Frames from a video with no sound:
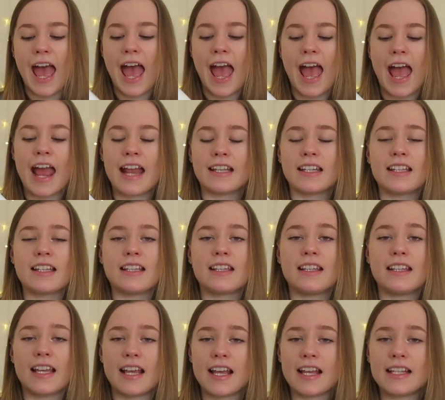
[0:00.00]
And
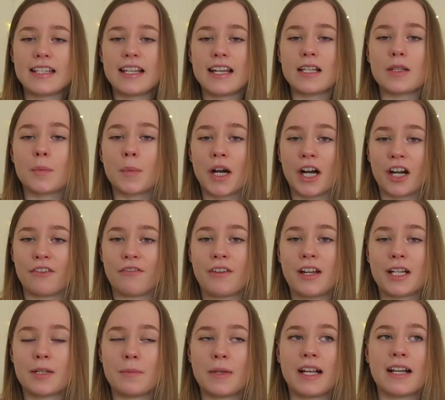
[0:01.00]
this is
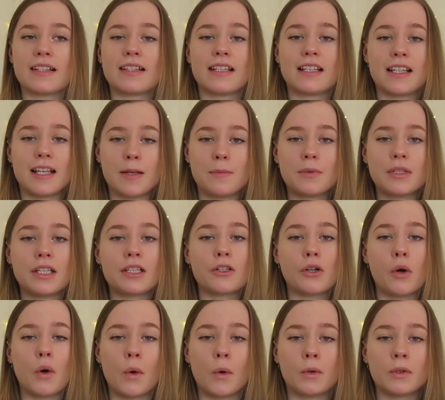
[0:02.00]
perfect because it keeps it
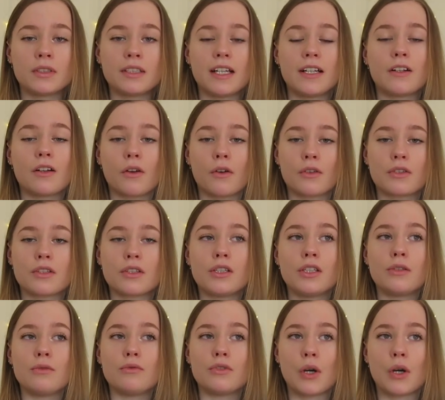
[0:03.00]
cold and also you